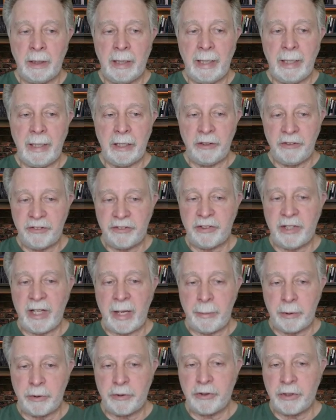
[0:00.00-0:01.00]
in
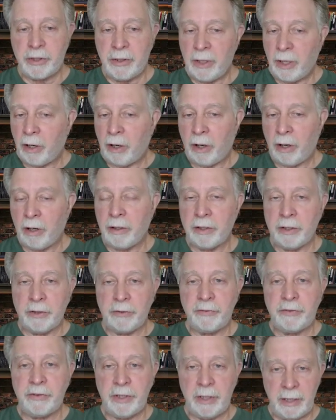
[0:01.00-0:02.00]
establishing the art
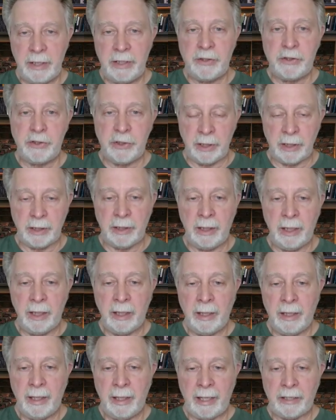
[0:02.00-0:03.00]
of teaching
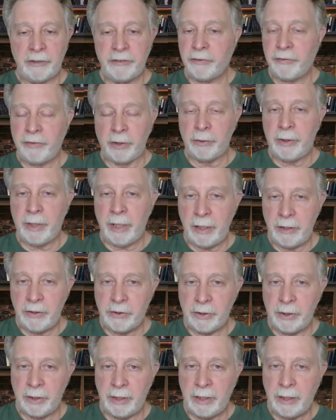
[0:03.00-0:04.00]
as a
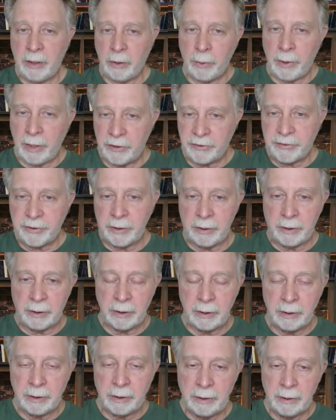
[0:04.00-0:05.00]
vocation. Interesting.
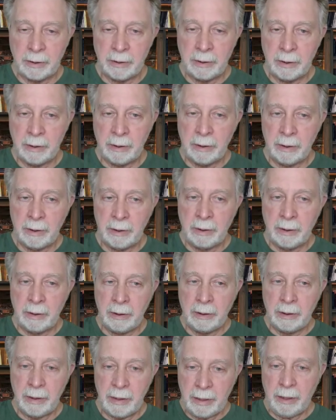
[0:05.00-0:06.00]

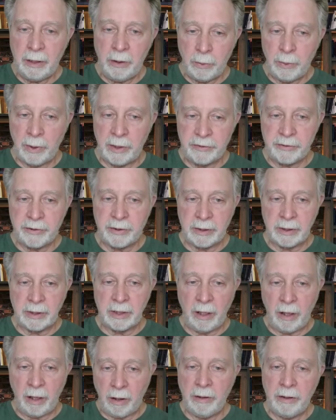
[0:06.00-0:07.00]
Interesting.
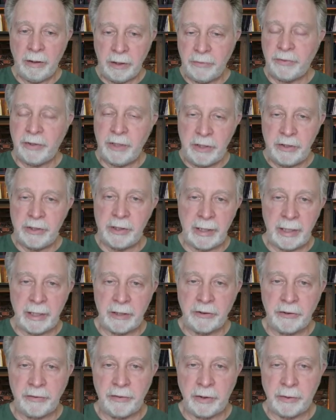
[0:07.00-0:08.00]
The art of teaching
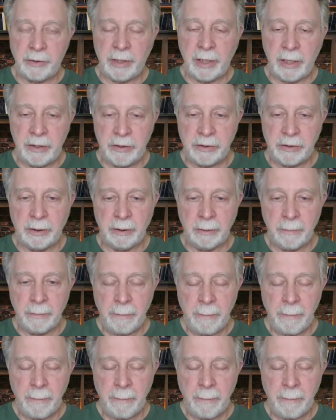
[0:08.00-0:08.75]
as a vocation.